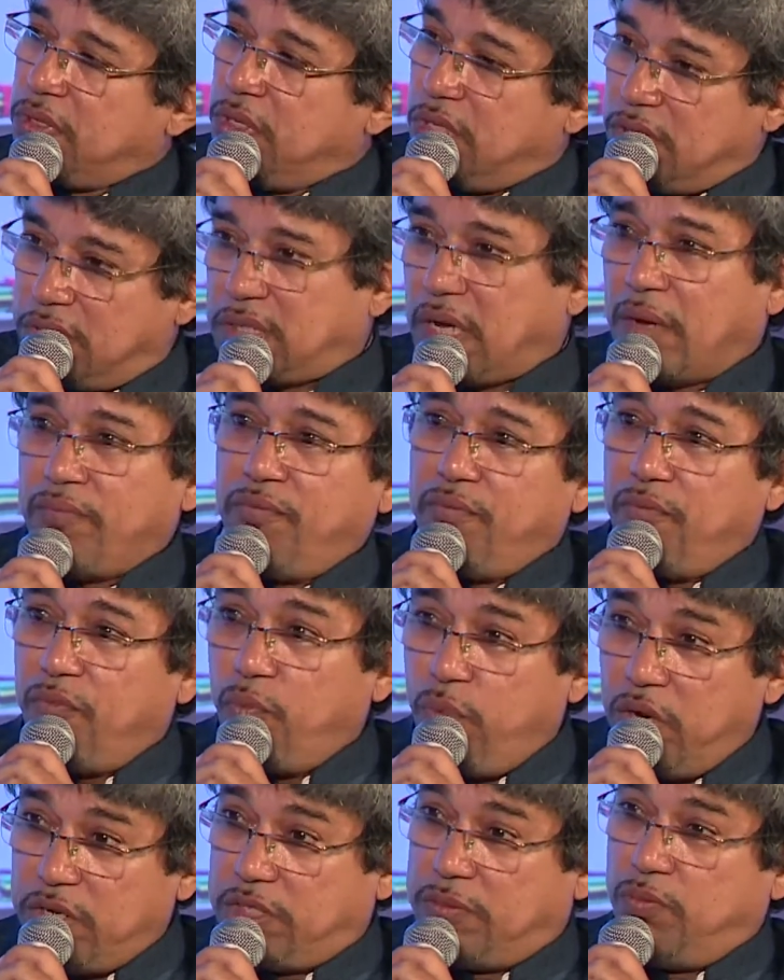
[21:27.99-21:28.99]
Some
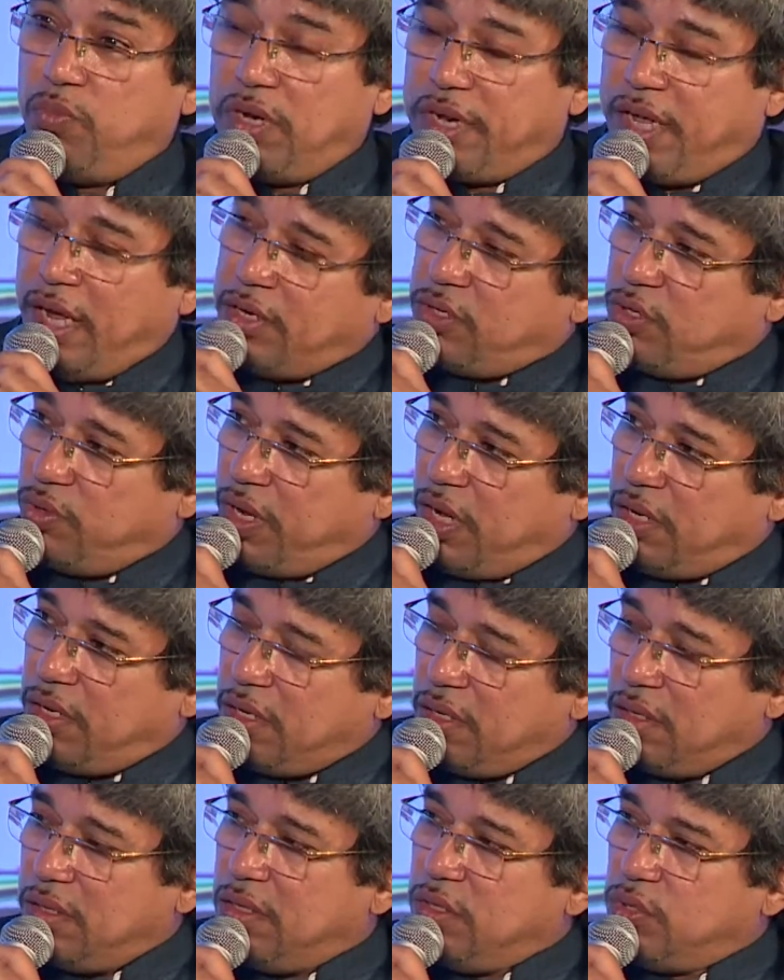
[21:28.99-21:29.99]
will, will get
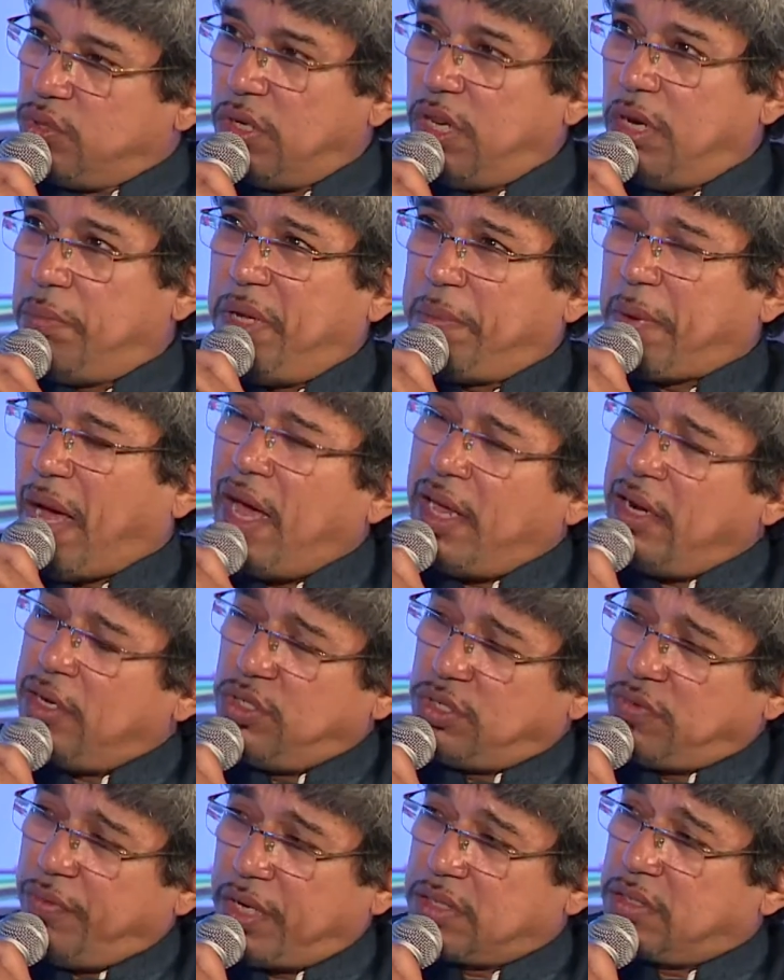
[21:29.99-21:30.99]
together. So there'll be
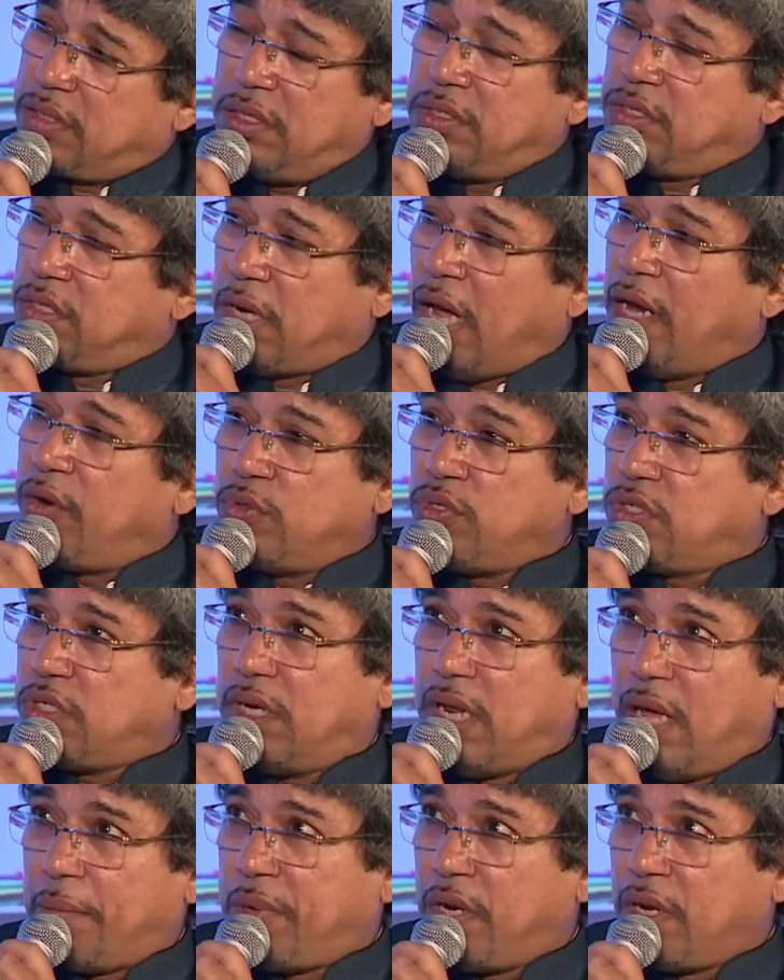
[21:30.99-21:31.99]
islands of excellence. I don't see
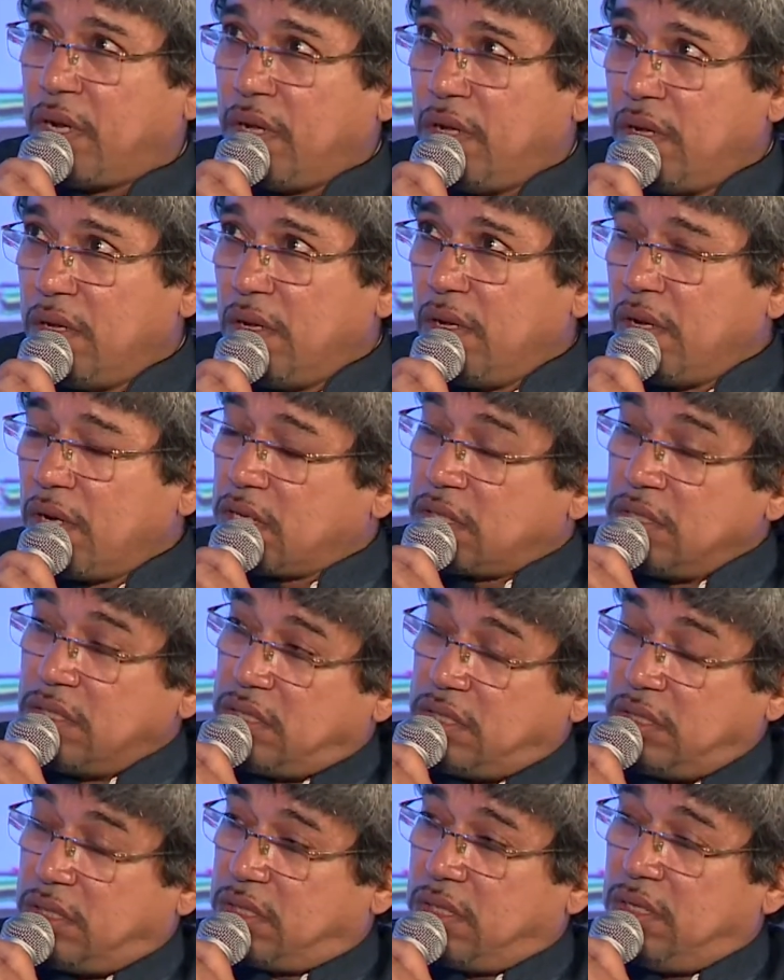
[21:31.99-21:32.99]
it happening
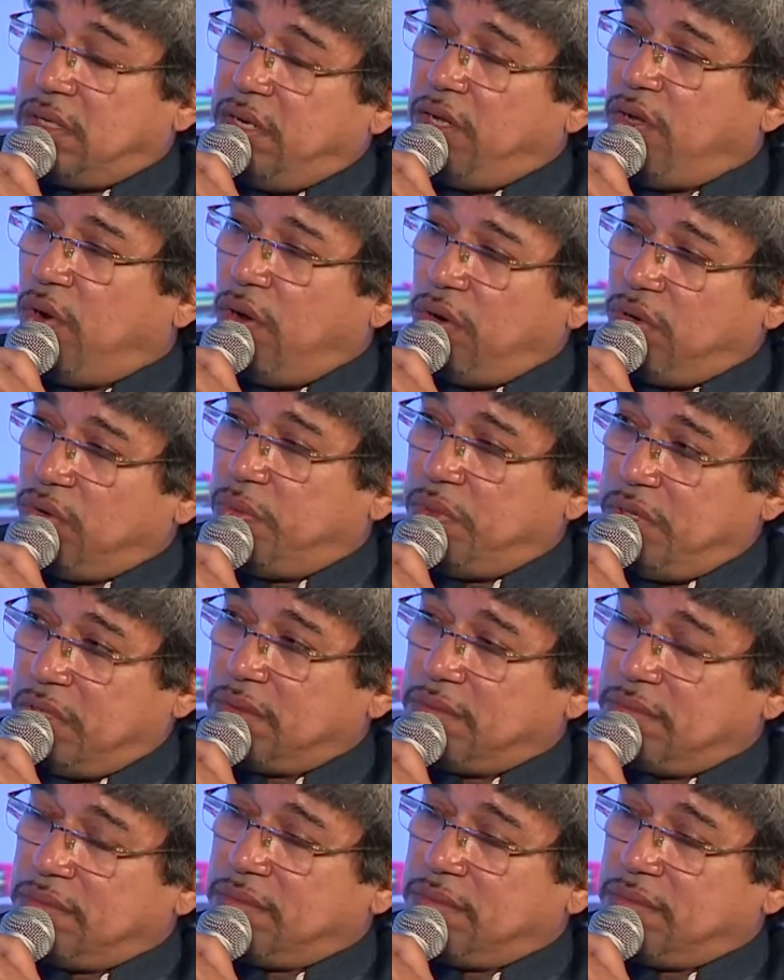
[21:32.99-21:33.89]
consistently all over.